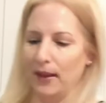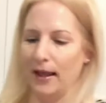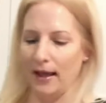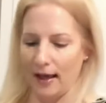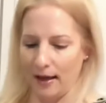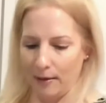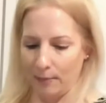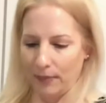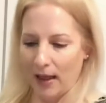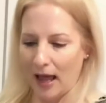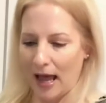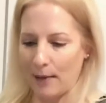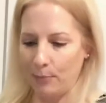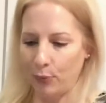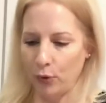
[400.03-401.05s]
I
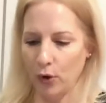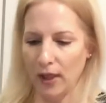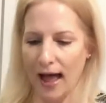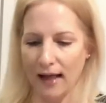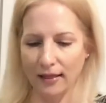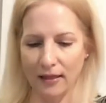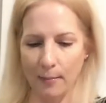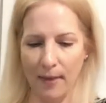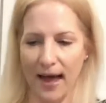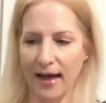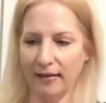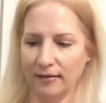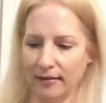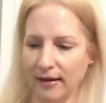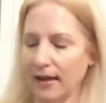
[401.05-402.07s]
pulled out the
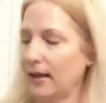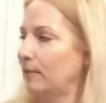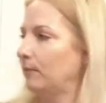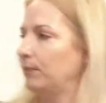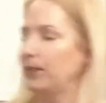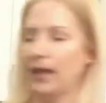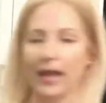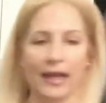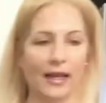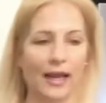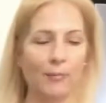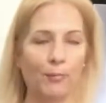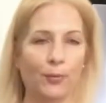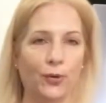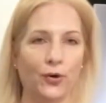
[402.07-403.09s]
basket and I
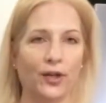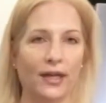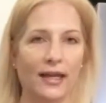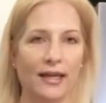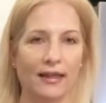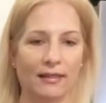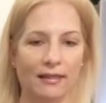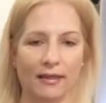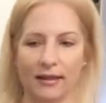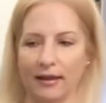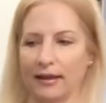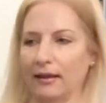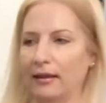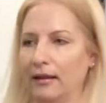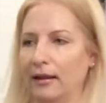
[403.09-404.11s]
put in the